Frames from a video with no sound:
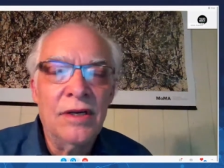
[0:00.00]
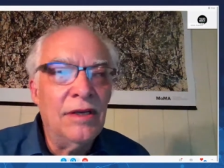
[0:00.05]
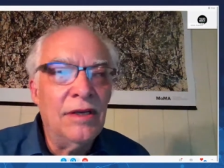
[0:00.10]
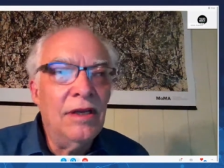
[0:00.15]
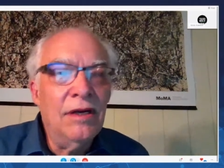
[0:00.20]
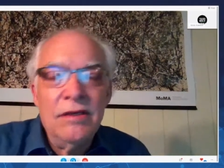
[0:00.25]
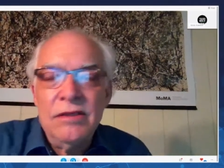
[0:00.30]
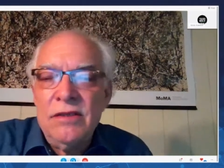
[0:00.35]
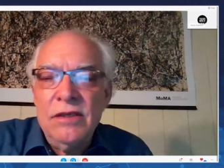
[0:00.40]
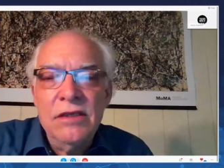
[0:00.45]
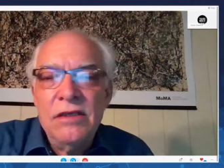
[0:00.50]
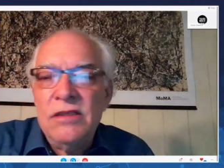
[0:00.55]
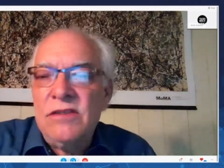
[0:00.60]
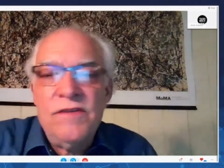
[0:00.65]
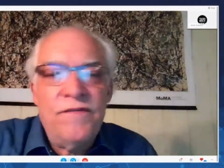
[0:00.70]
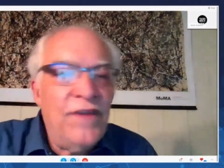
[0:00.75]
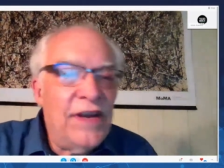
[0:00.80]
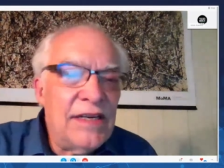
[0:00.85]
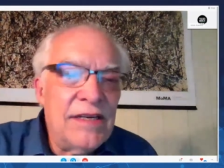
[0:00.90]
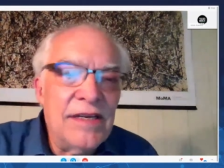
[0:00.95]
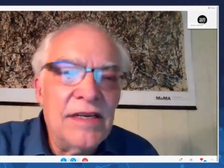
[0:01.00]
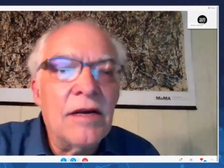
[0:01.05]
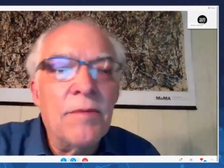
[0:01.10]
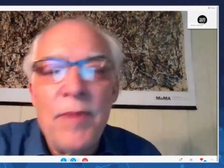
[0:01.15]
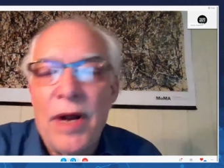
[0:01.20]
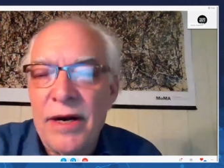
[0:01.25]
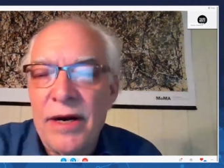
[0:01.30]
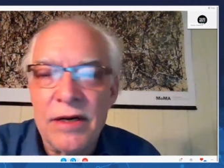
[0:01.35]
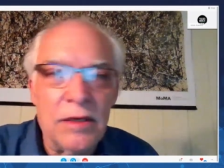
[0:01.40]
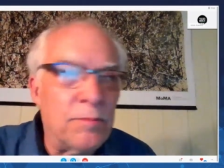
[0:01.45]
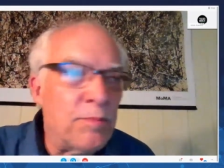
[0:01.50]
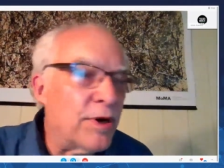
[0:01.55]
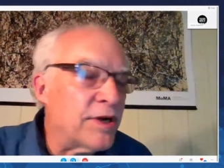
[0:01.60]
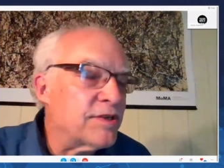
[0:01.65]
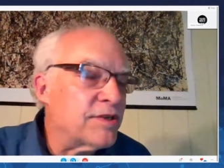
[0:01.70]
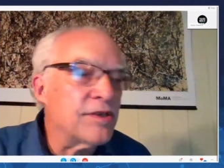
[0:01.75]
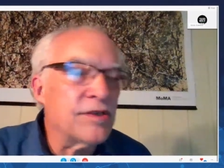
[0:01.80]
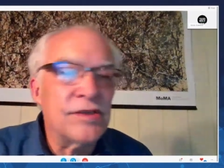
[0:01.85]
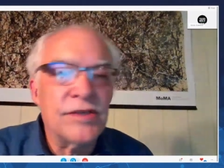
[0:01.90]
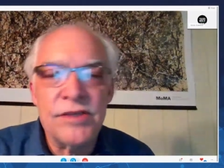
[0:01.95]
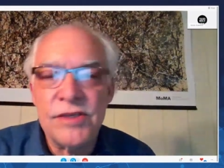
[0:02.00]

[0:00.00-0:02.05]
you know, it's affecting commodity prices.